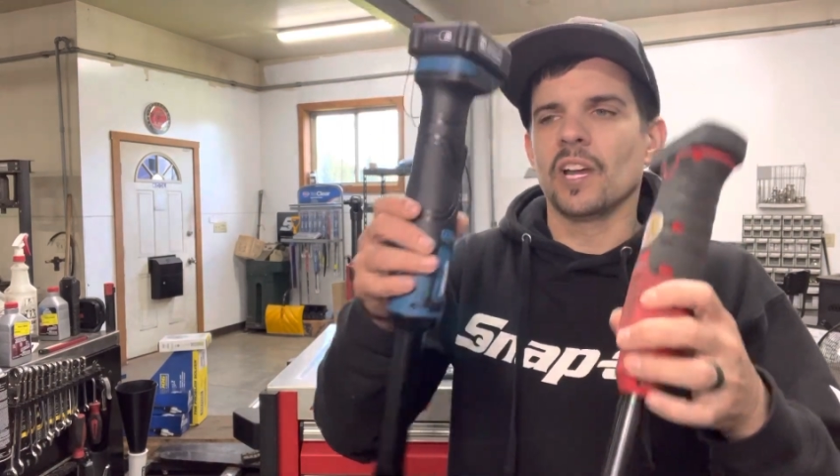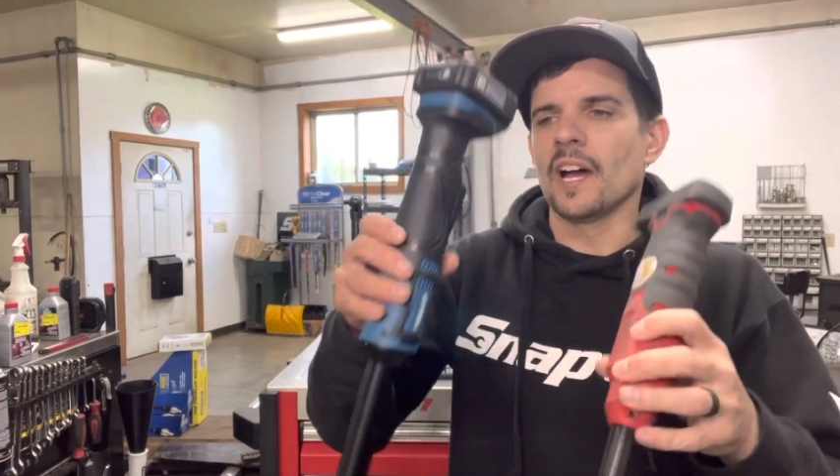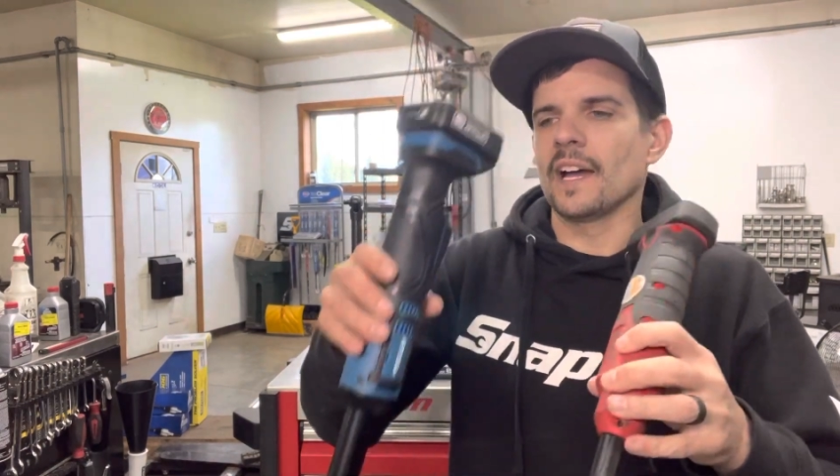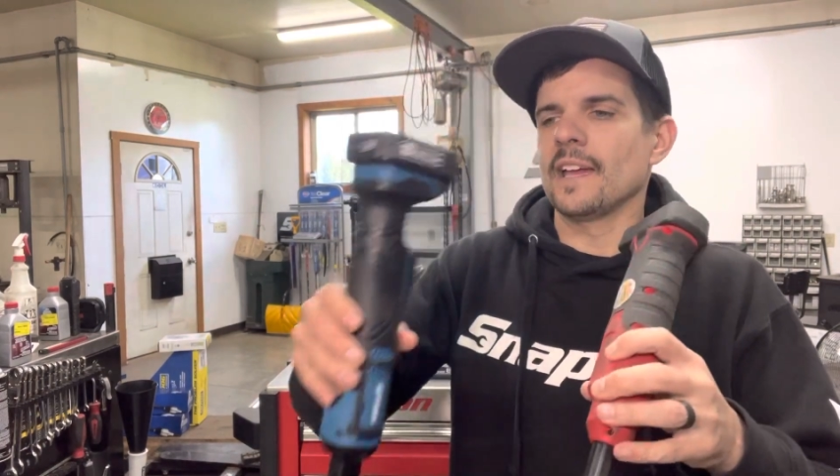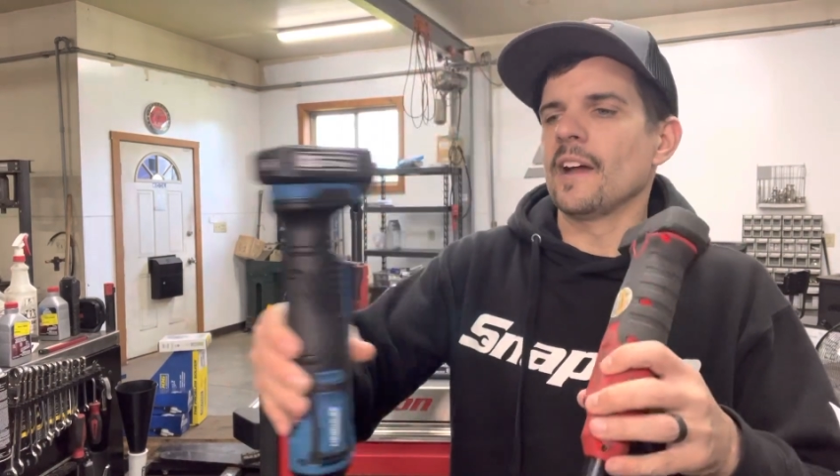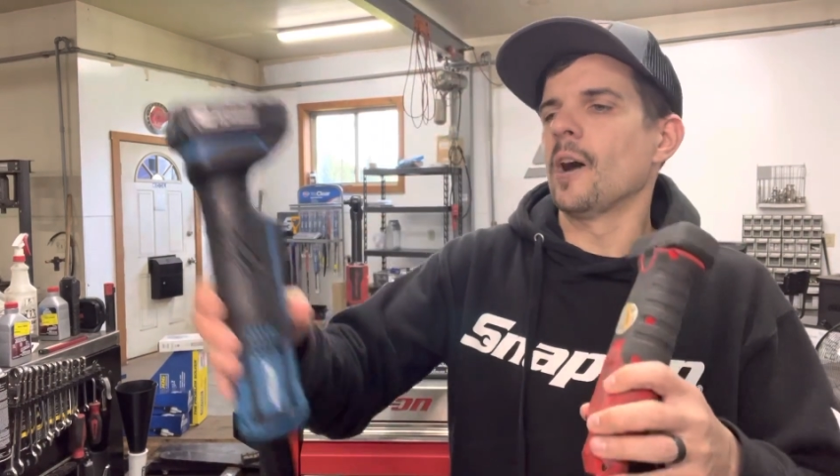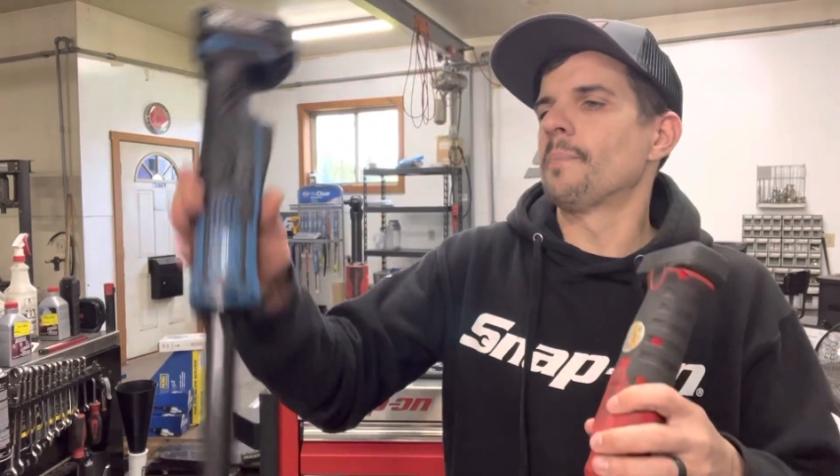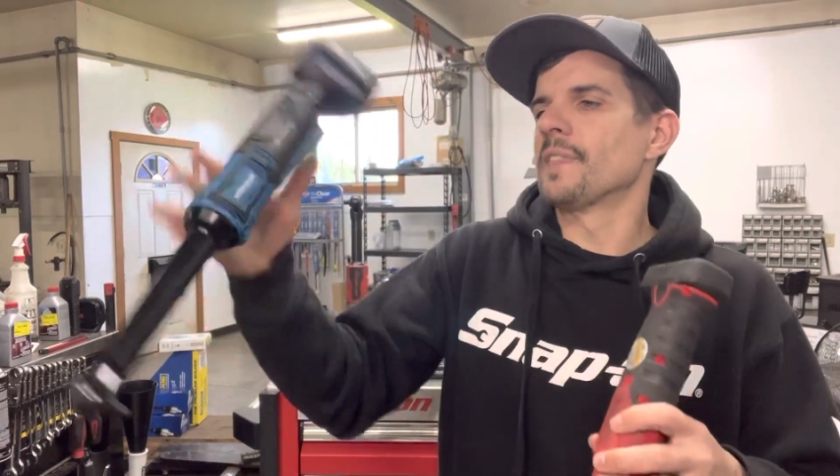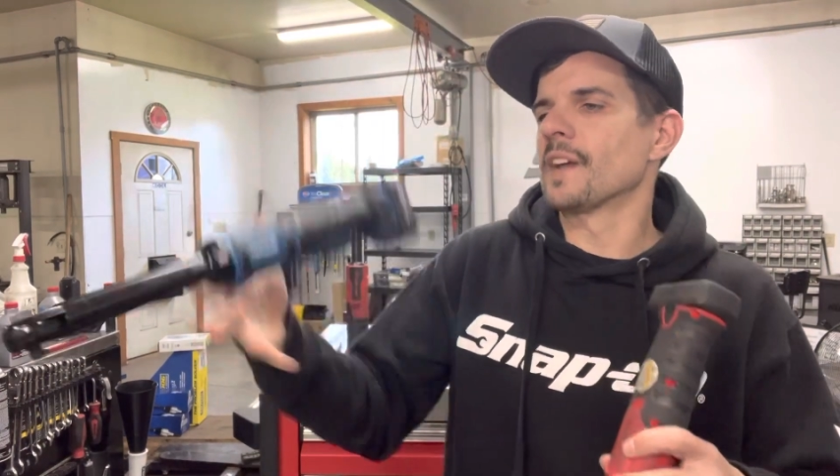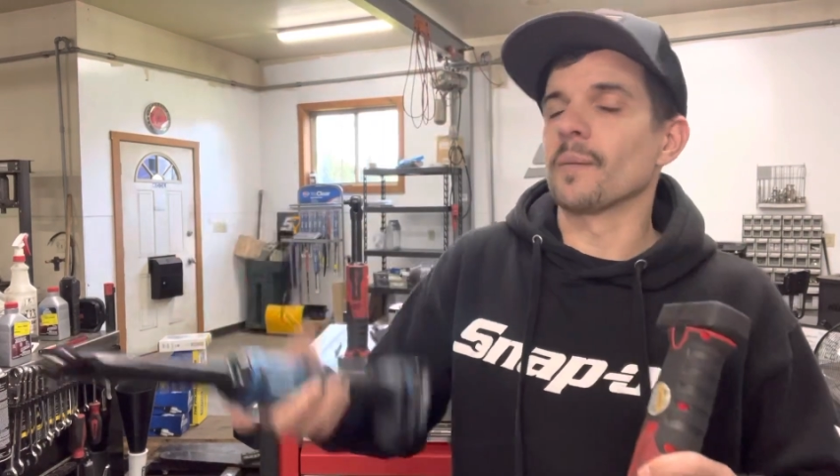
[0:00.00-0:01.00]

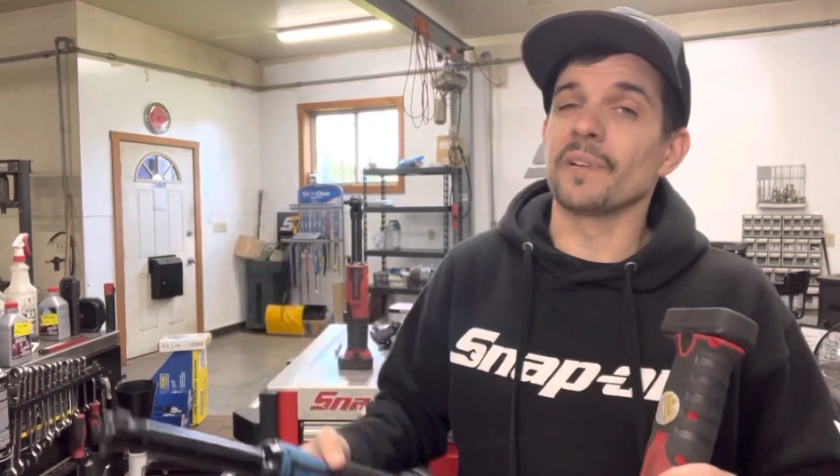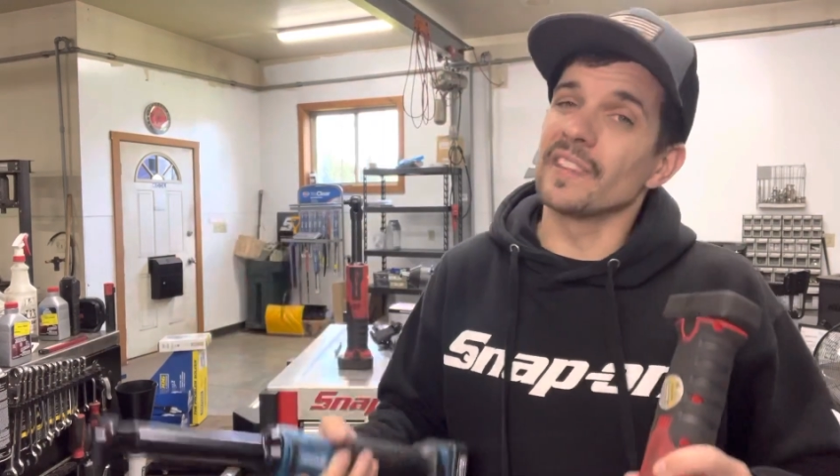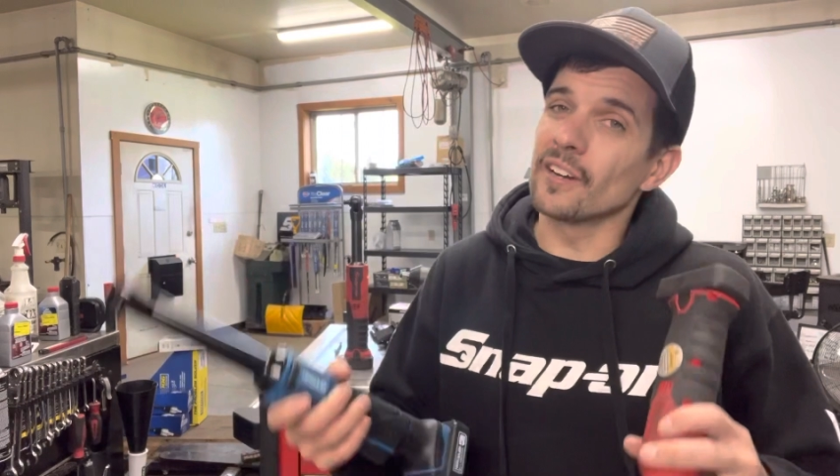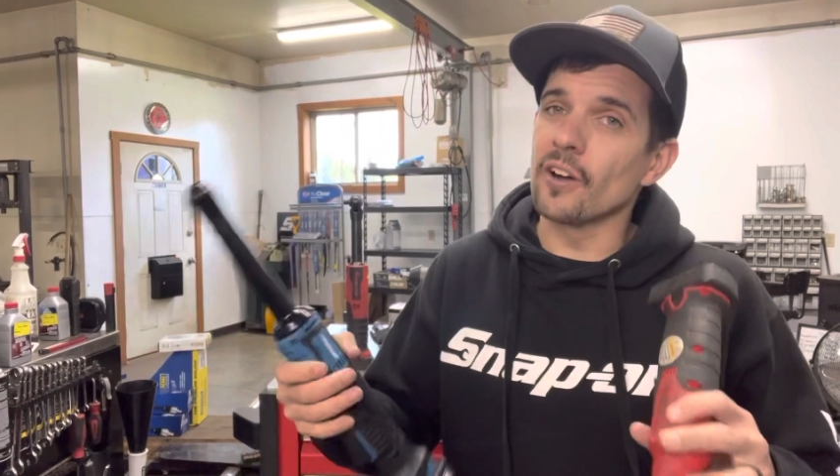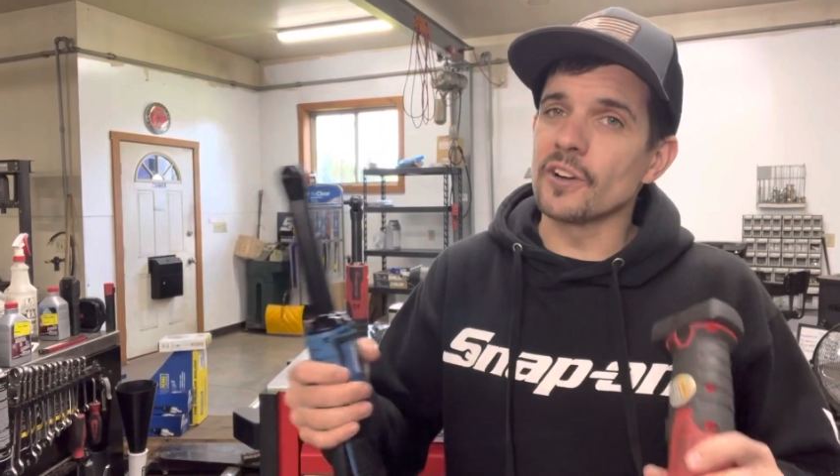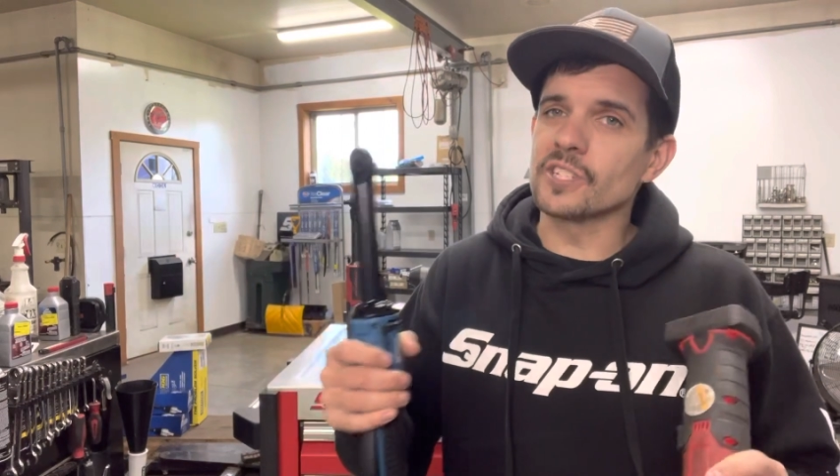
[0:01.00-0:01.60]
up in there, but there are